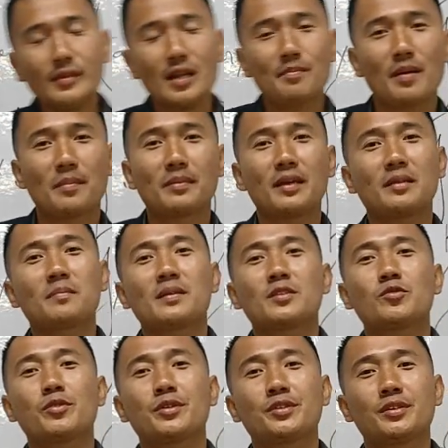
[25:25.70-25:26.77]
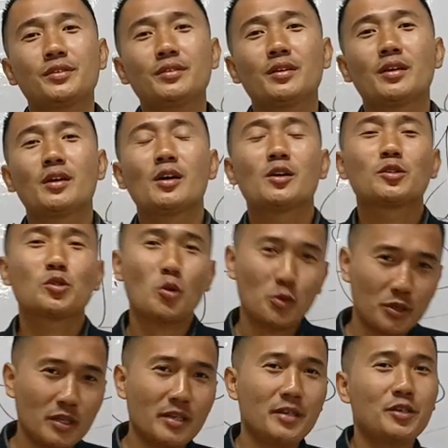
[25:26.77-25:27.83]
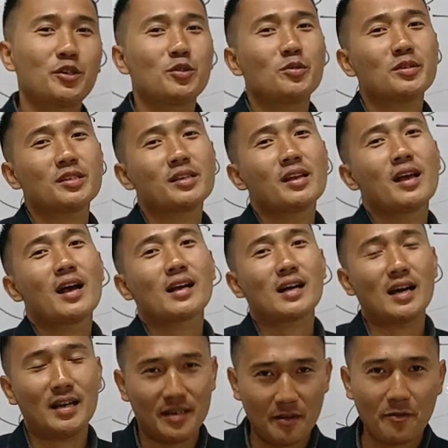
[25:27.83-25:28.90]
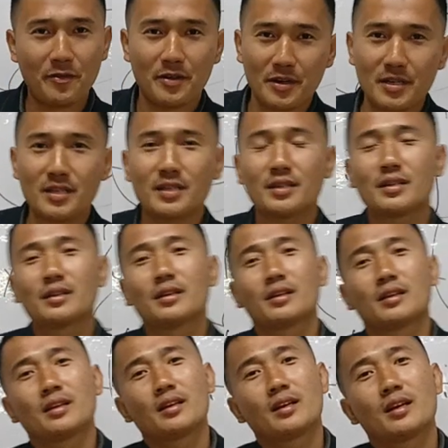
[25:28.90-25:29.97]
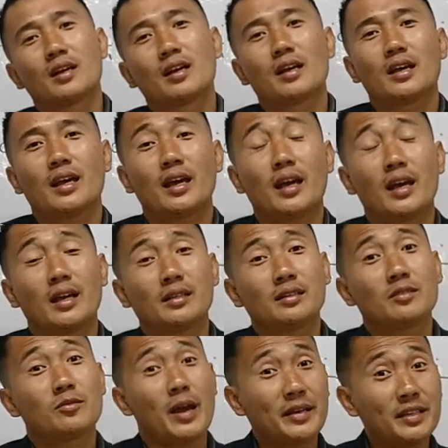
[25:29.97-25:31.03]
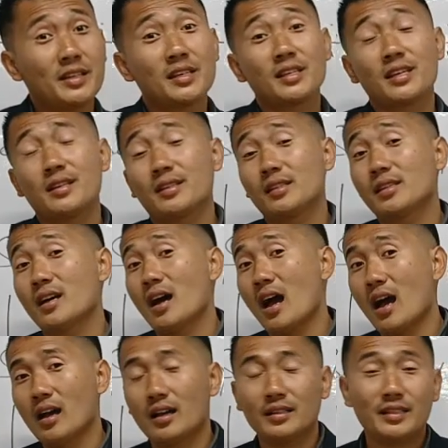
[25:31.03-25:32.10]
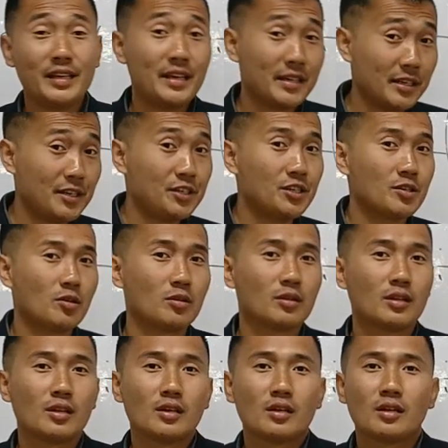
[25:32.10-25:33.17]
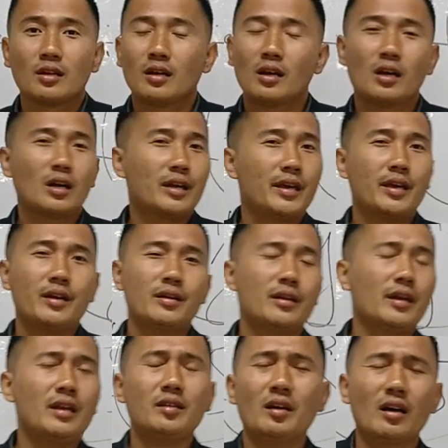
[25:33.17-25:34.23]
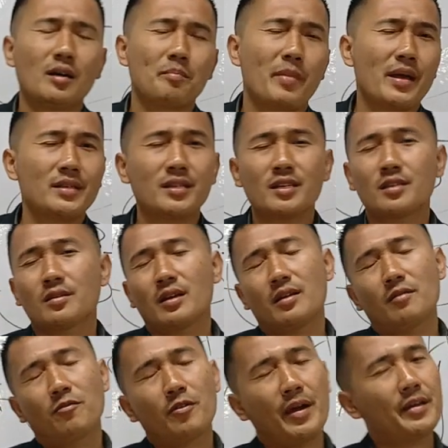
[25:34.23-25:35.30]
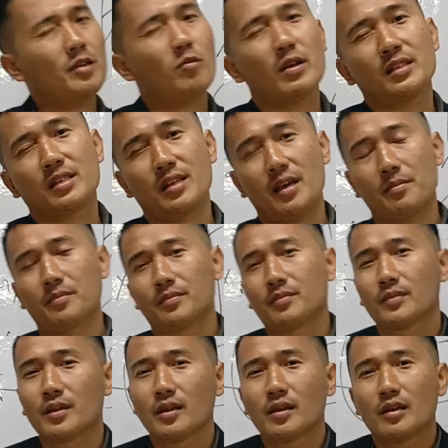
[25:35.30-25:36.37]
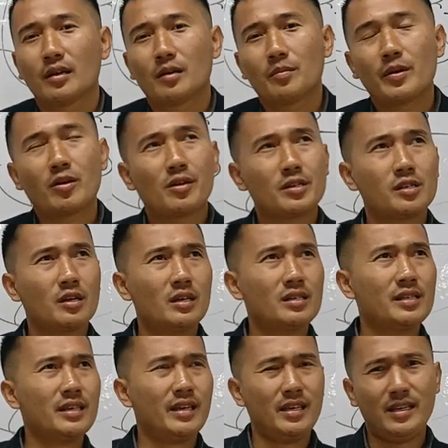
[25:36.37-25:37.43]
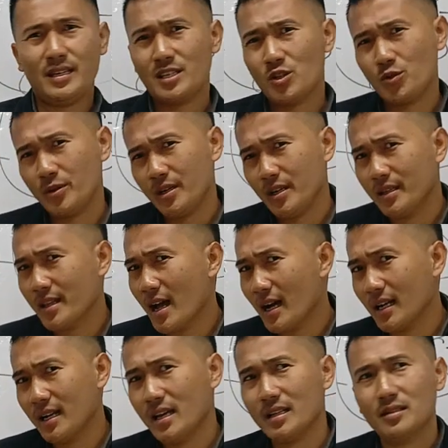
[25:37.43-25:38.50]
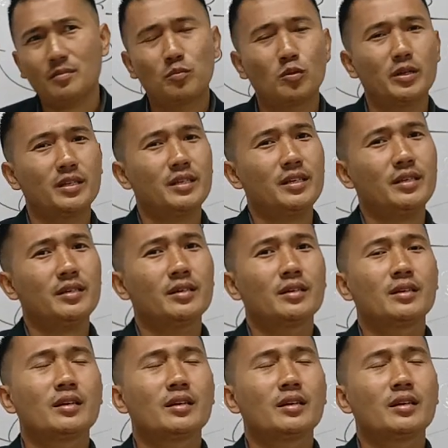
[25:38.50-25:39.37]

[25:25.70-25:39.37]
public administration, social issues, current affairs, and writing skills, the English, here it makes it for anyone's game. Because see, history, Nagaland, politics,